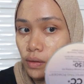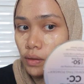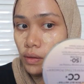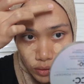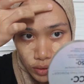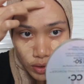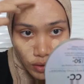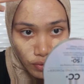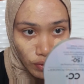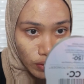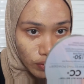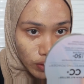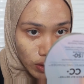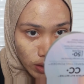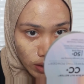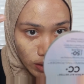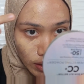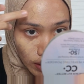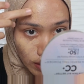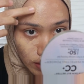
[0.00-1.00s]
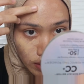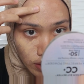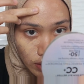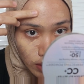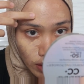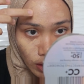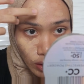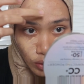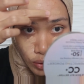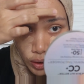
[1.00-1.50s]
So this foundation has
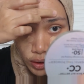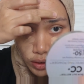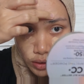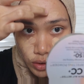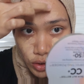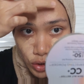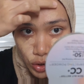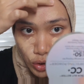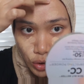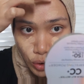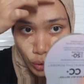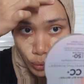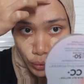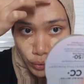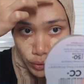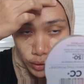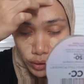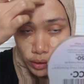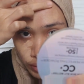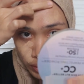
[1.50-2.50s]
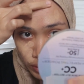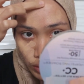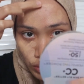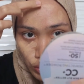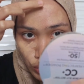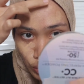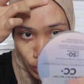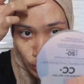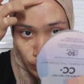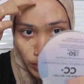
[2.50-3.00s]
yellow undertone. I really
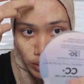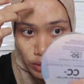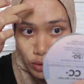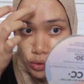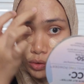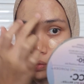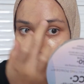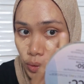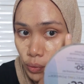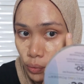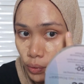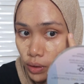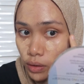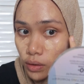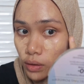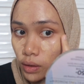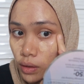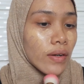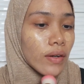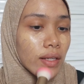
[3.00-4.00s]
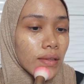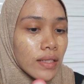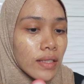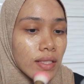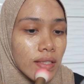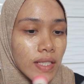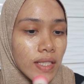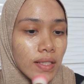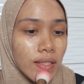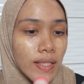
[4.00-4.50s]
do hope that it suits me well. Alright, let's
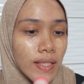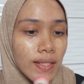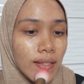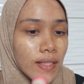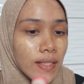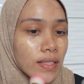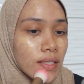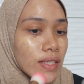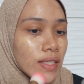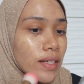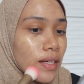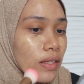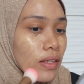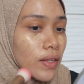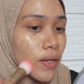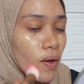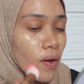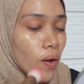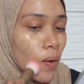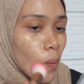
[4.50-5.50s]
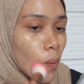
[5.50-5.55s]
see together.